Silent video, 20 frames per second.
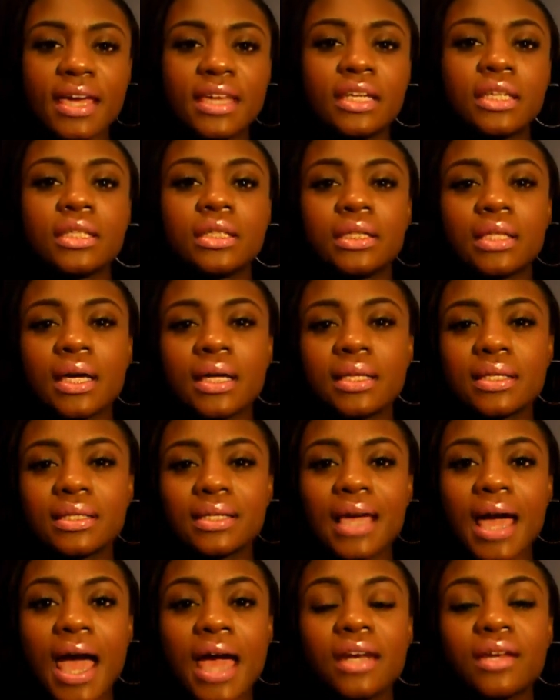and it does
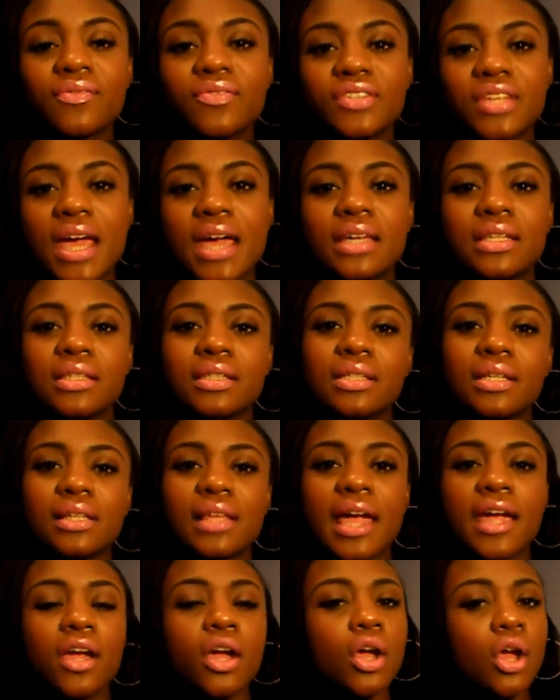kind of tend to
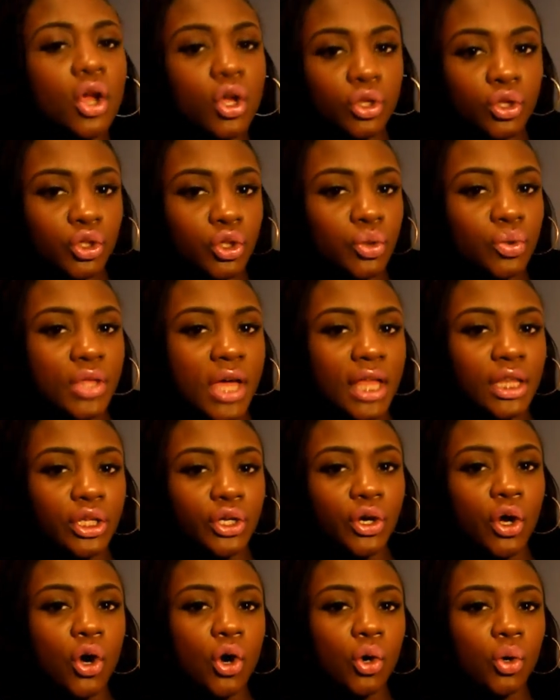like do that
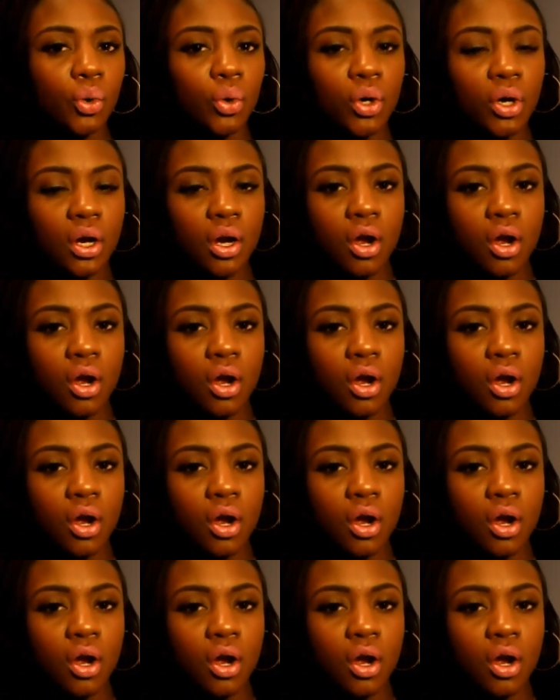little